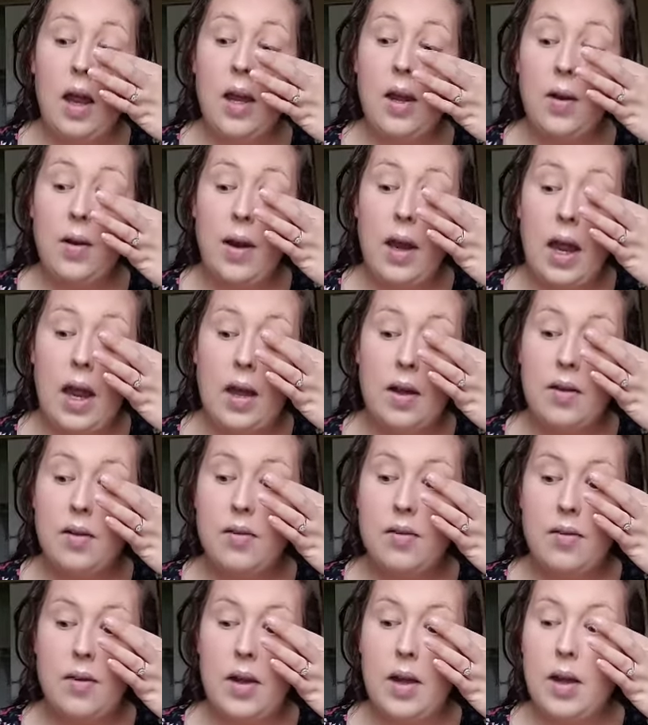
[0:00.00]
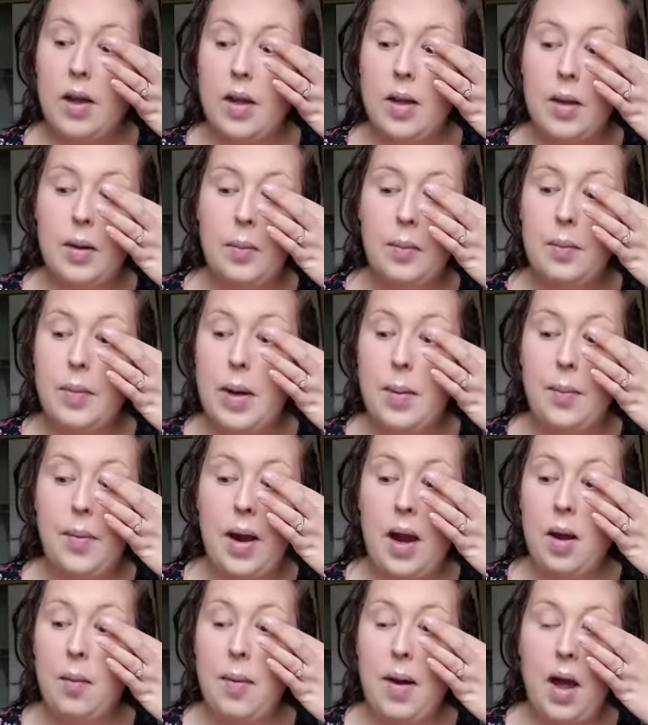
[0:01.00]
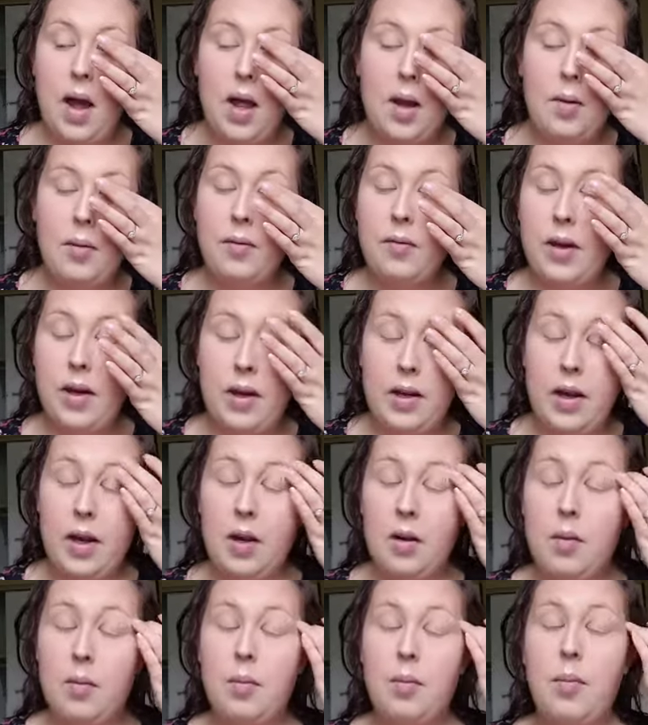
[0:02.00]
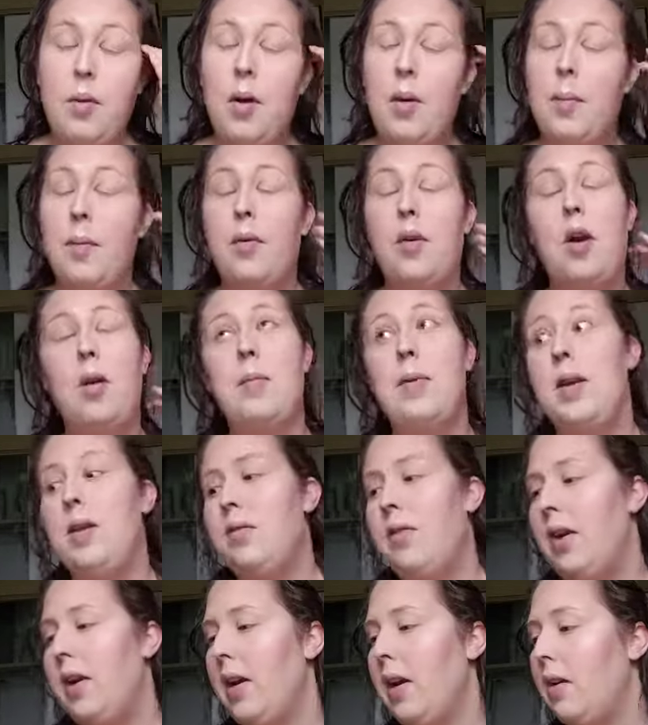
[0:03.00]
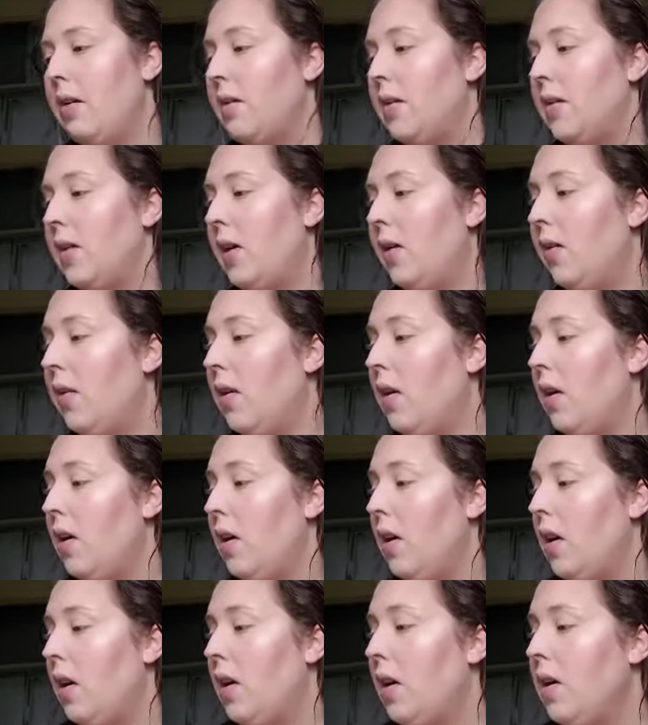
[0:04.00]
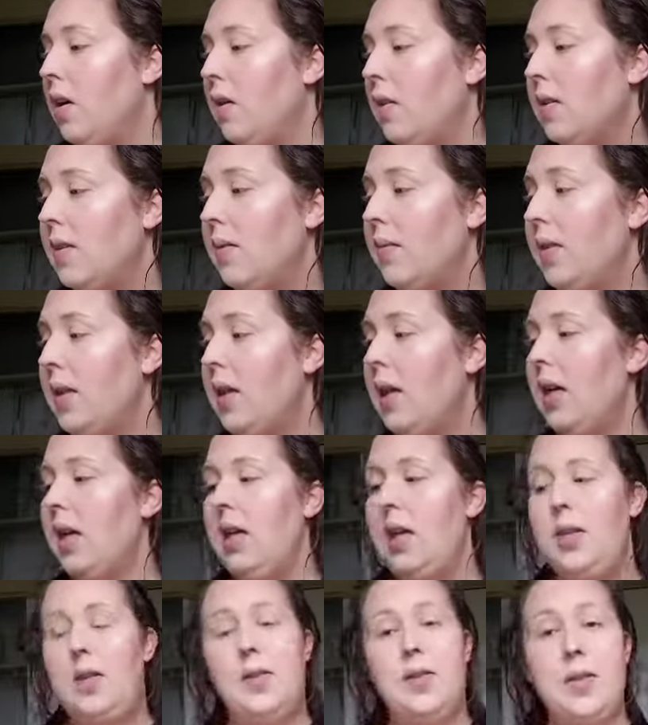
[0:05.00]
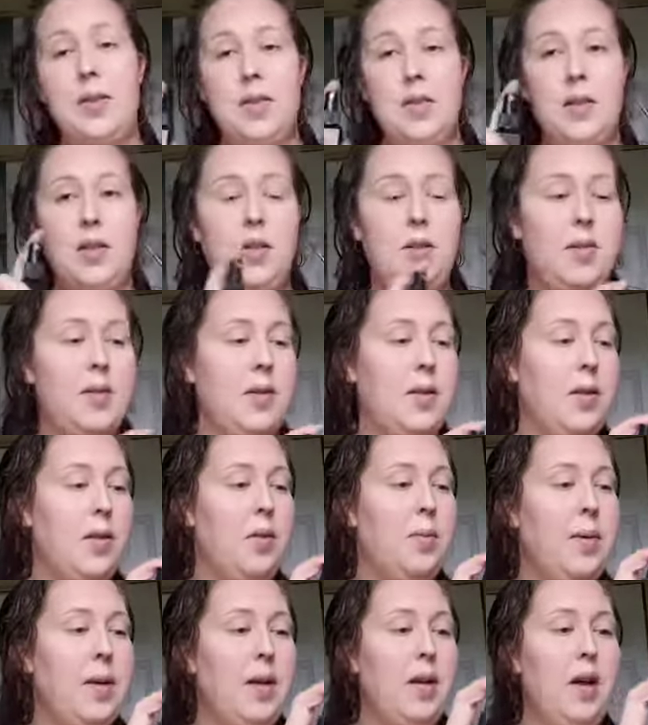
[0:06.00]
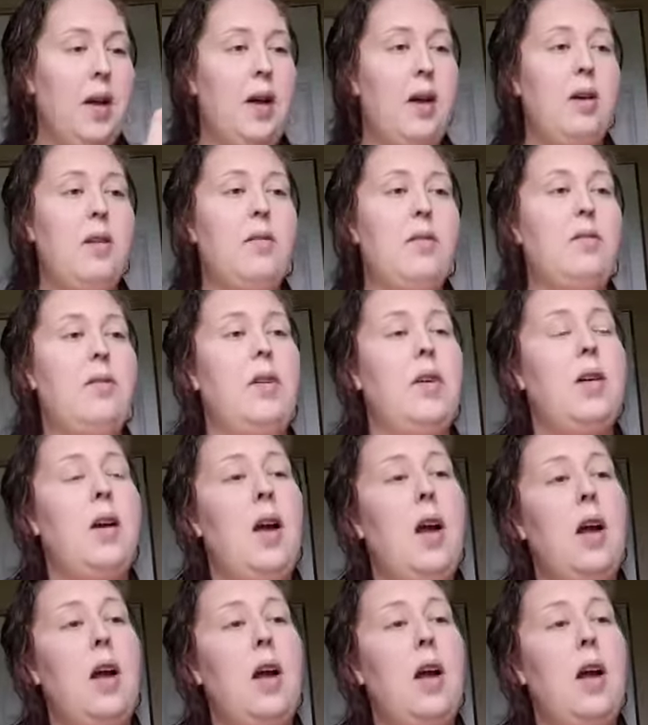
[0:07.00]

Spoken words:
don't have my brow pod right now, pomade right now, so something I use is I'll use a little bit of